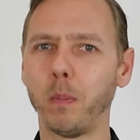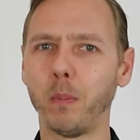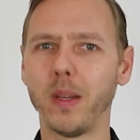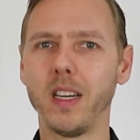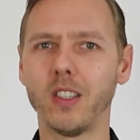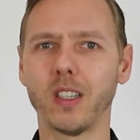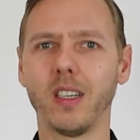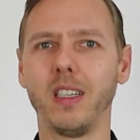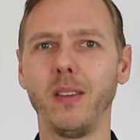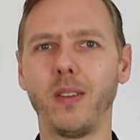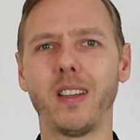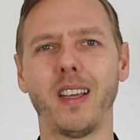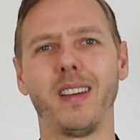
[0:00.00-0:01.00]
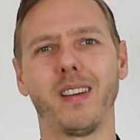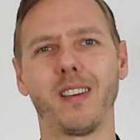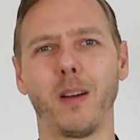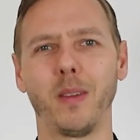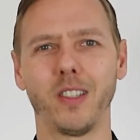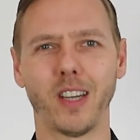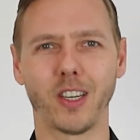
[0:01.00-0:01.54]
please leave it in the
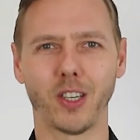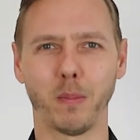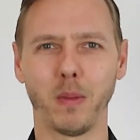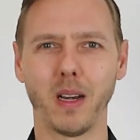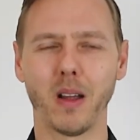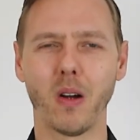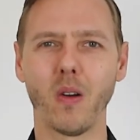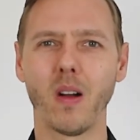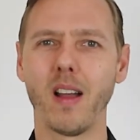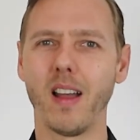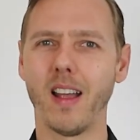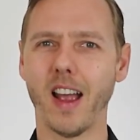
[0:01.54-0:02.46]
comment section below,